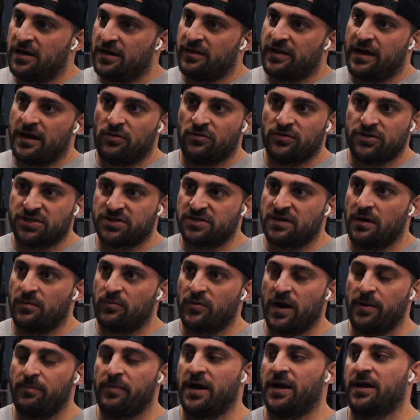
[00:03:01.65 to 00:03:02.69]
of that will just come
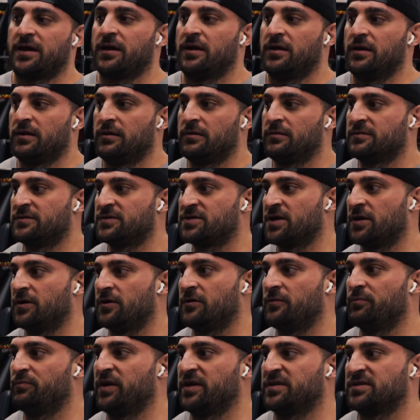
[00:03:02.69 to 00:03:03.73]
right back in.
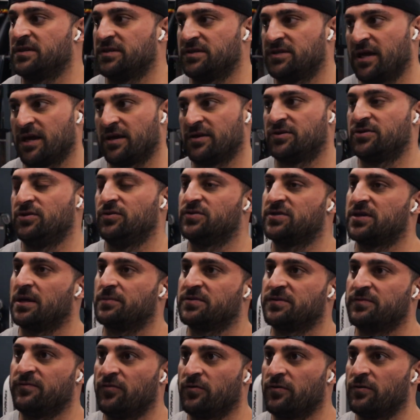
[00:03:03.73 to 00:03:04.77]
So basically taking 2
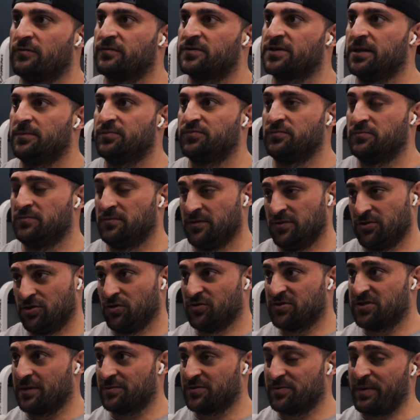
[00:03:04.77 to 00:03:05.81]
steps
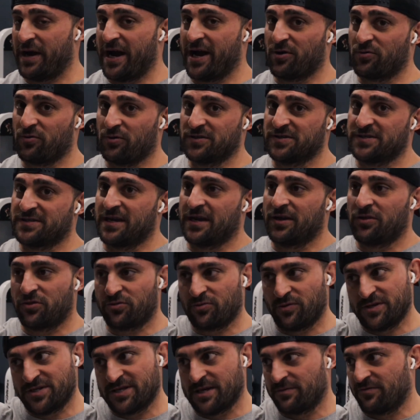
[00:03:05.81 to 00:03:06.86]
backwards, take
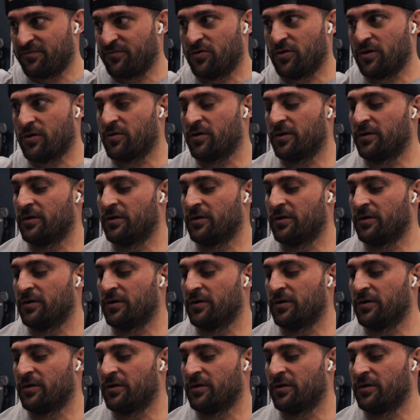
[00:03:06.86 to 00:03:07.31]
3 steps forward.